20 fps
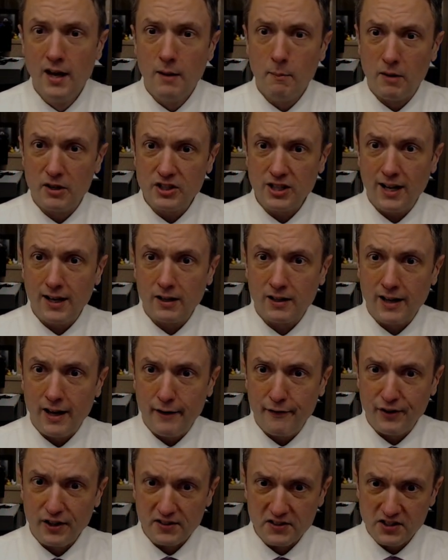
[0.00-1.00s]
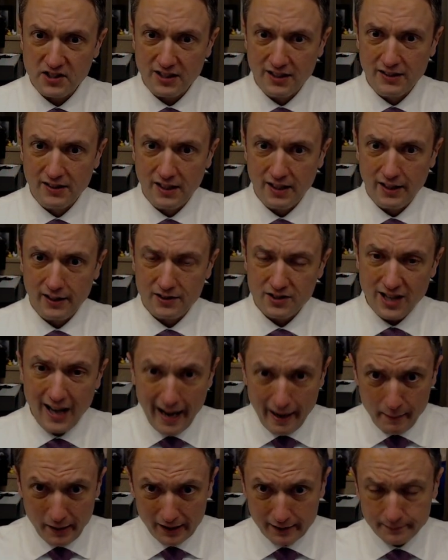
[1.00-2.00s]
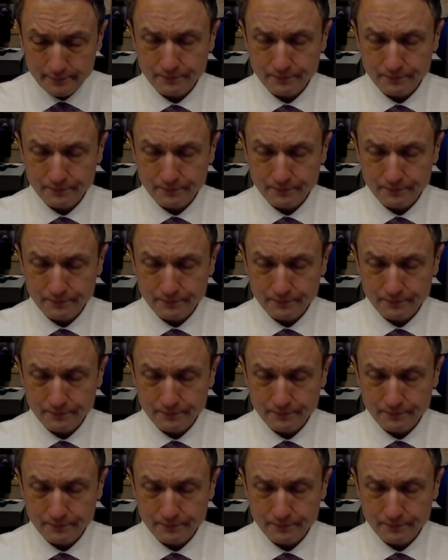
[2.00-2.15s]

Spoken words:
Much higher confidence in the timing